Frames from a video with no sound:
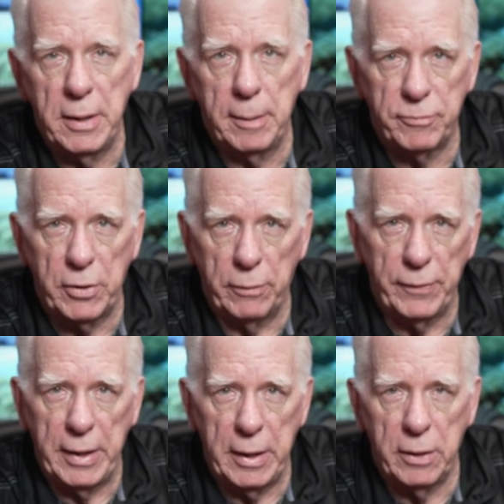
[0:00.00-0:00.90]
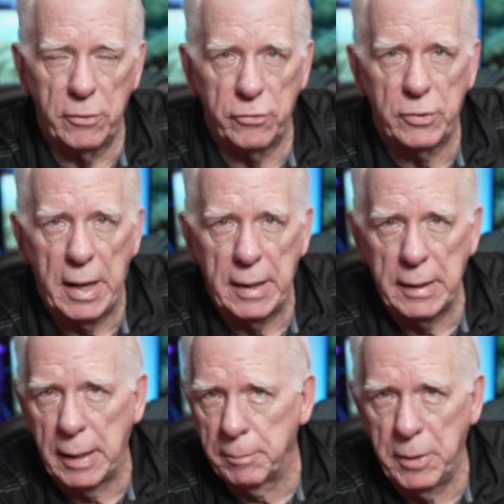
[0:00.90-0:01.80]
dump's on the inner side
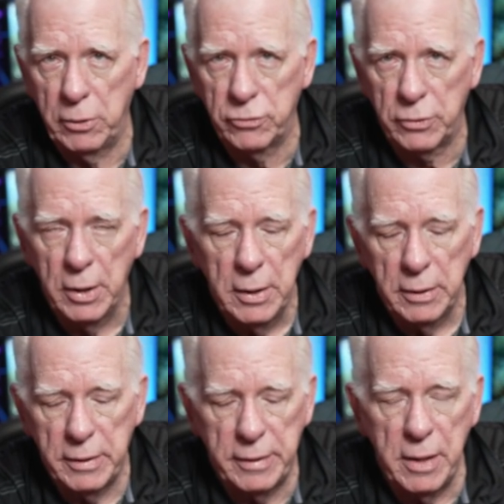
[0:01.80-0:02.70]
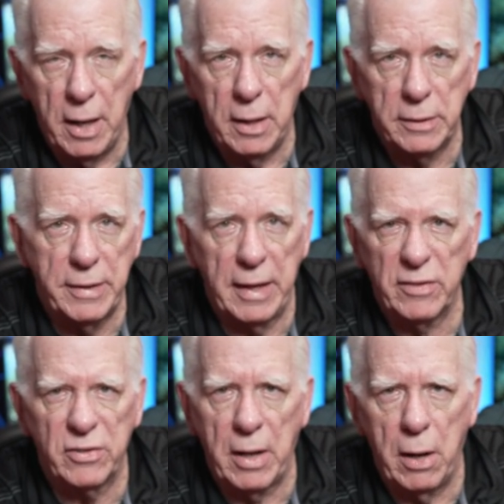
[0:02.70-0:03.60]
like most uh,
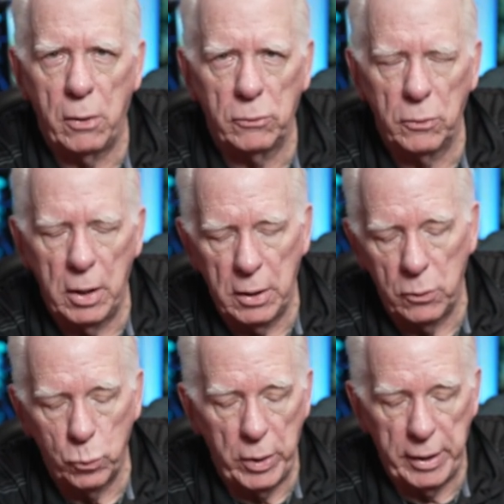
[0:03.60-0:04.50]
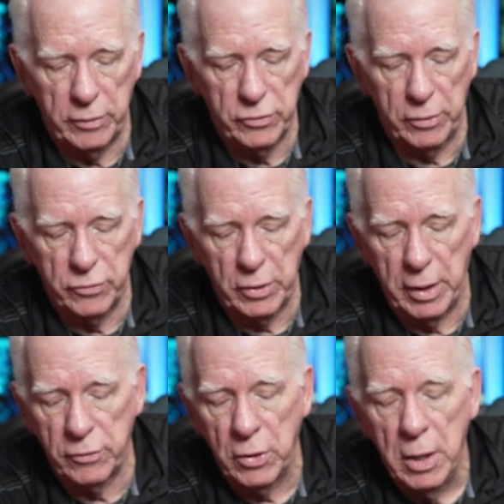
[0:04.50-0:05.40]
textile uh, wings and
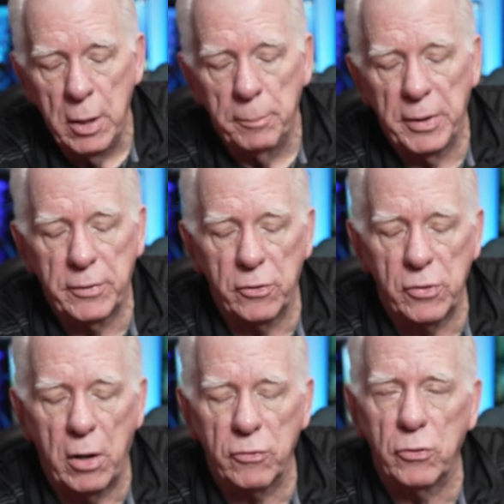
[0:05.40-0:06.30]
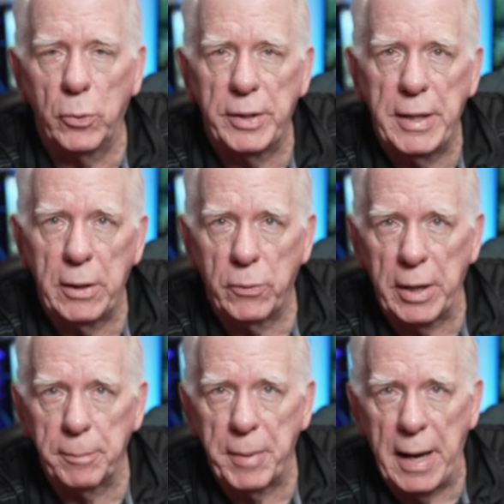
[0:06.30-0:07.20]
such. But there's also a
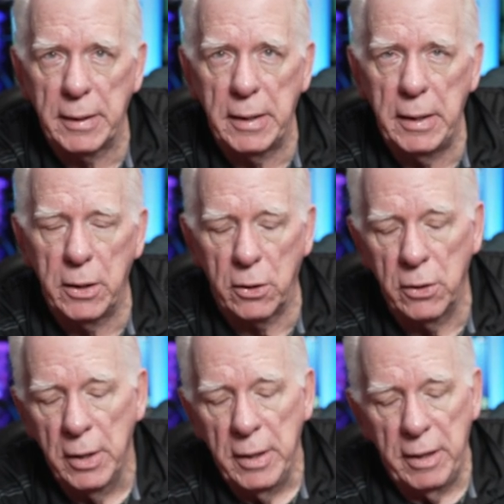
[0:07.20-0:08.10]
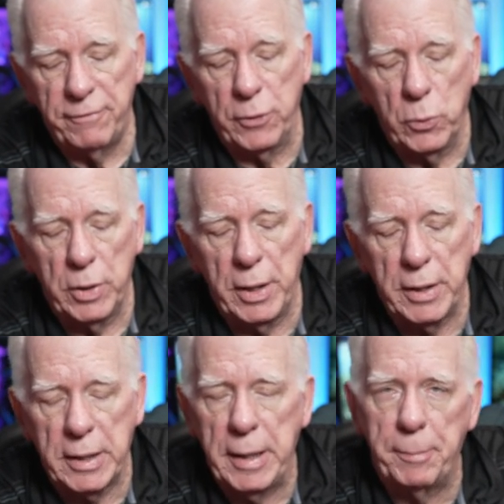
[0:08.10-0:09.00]
D-ring back here if you wanted
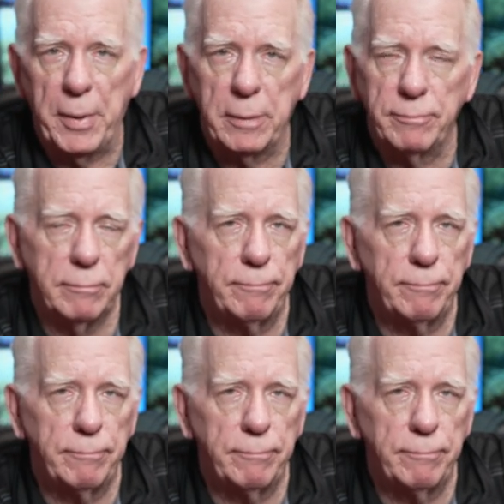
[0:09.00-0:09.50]
to keep a